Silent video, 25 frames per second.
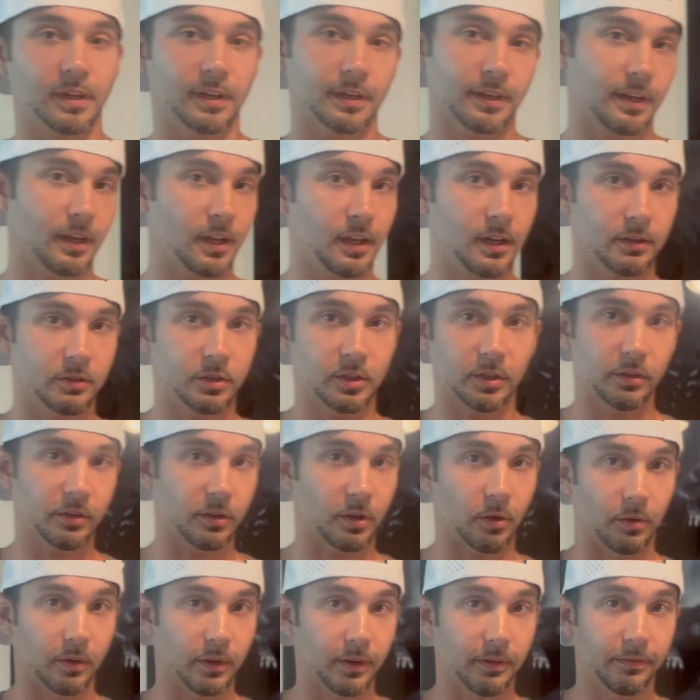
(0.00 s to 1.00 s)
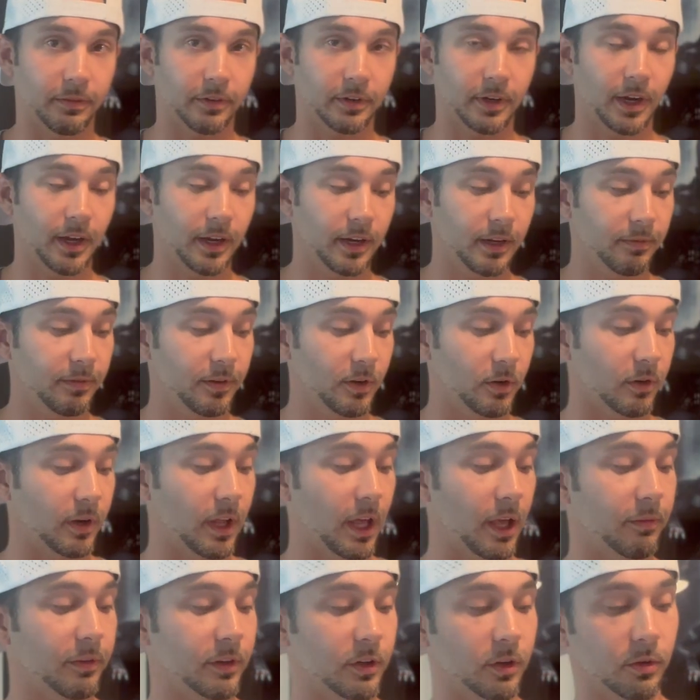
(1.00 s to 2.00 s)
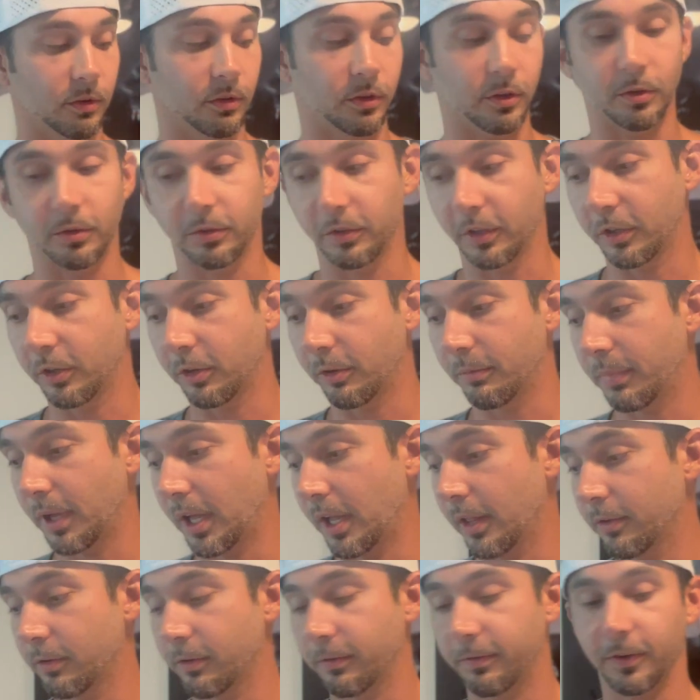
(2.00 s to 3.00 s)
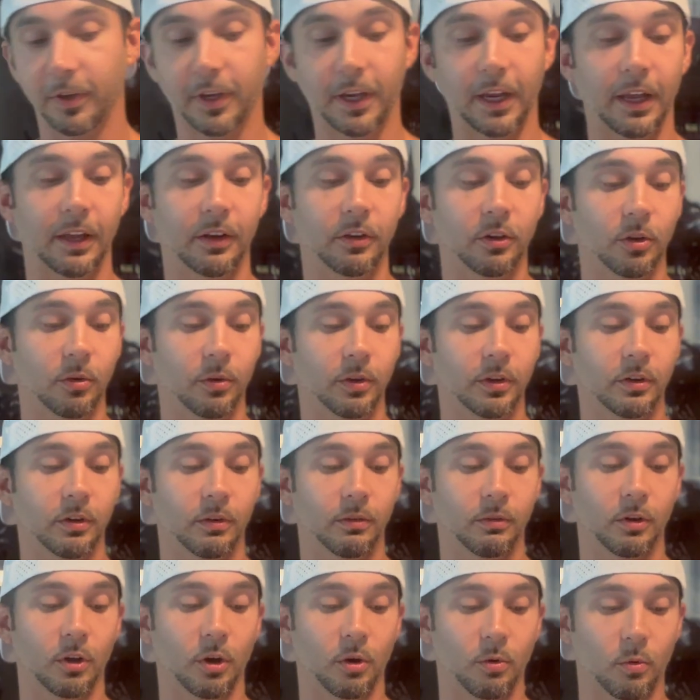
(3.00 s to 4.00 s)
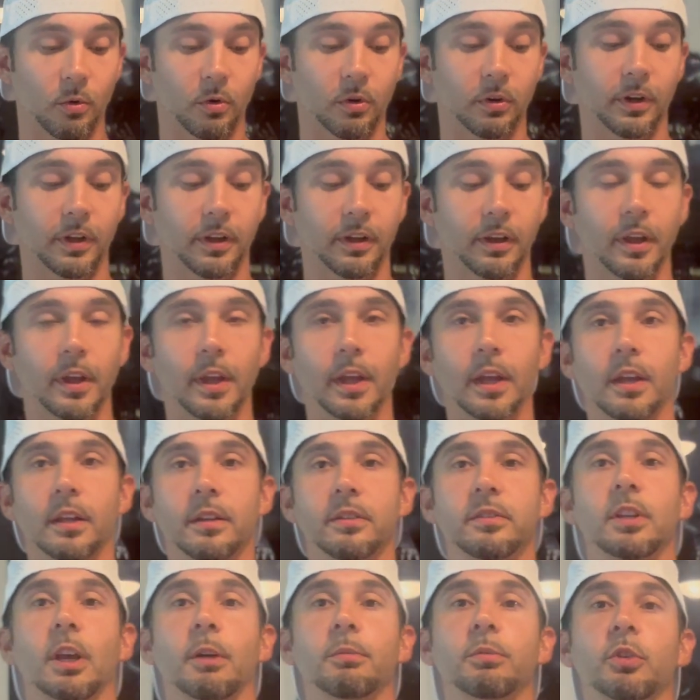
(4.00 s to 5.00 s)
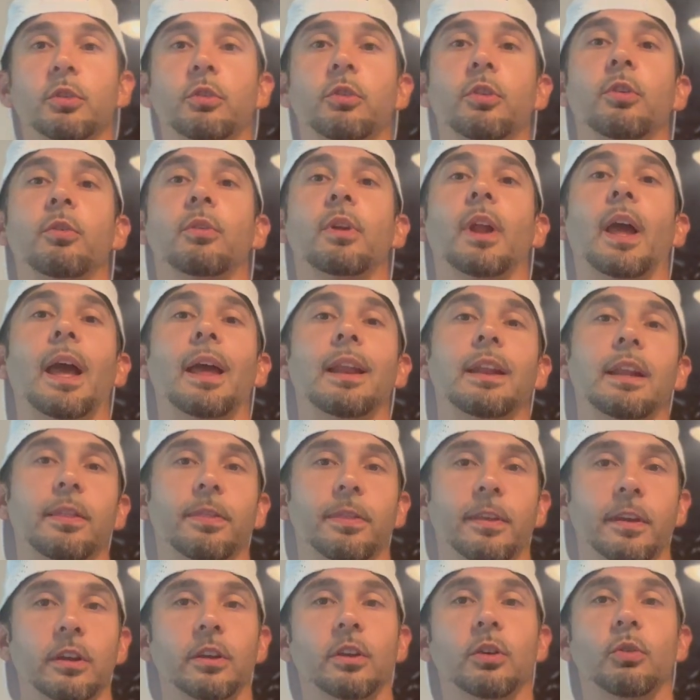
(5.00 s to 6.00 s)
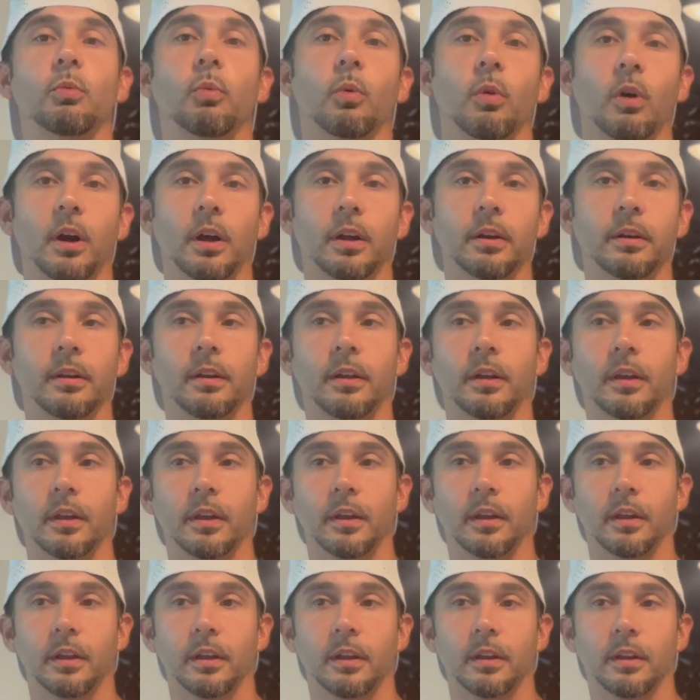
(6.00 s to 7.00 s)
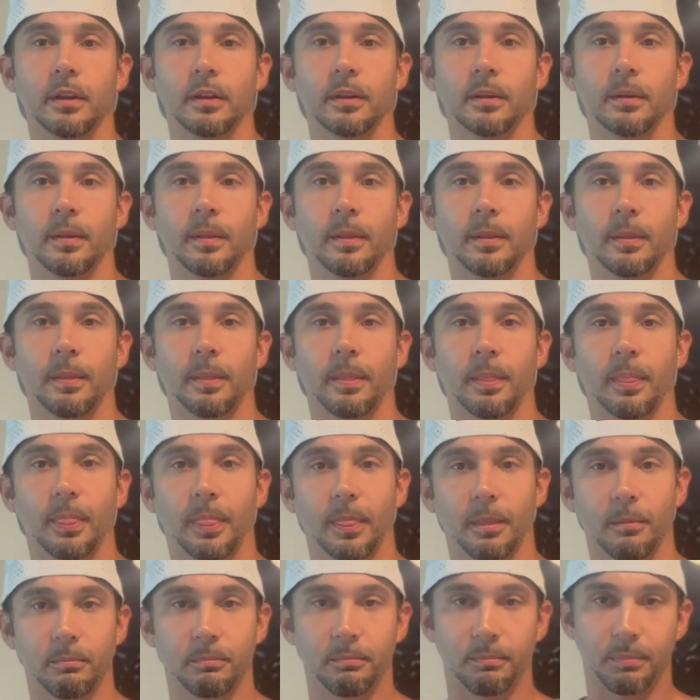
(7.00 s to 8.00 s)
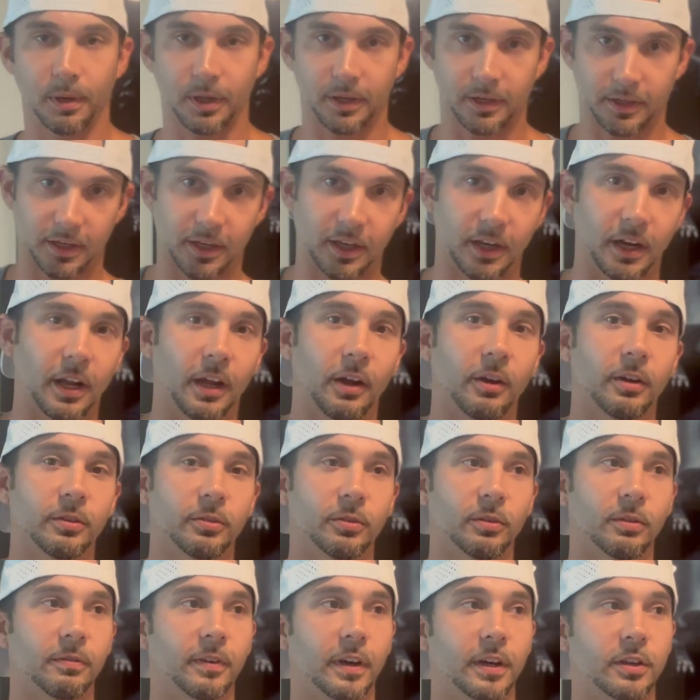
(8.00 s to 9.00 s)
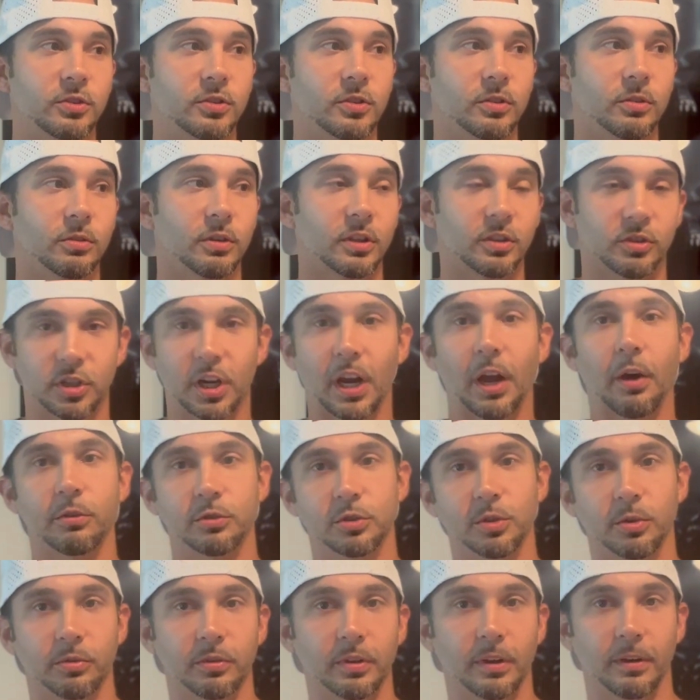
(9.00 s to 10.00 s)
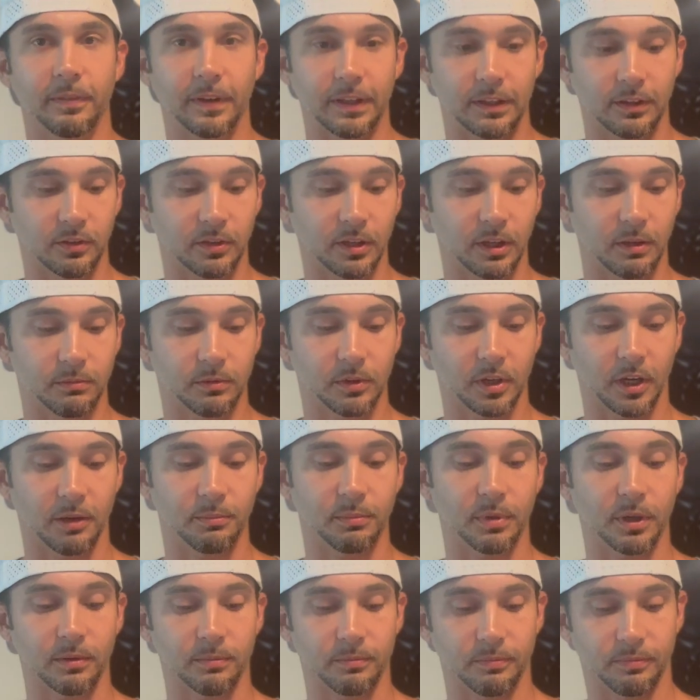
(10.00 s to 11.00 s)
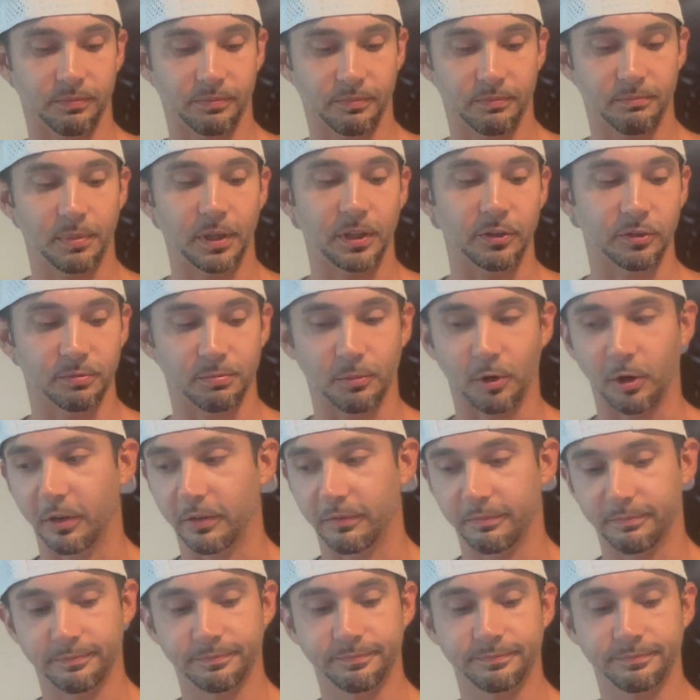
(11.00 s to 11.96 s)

Again, just throwing in variety. If you don't have it, don't use it, don't bother. If you can't do it, don't worry. Substitute anything you want. But again, I also invite you to challenge yourself at the same time, but be smart.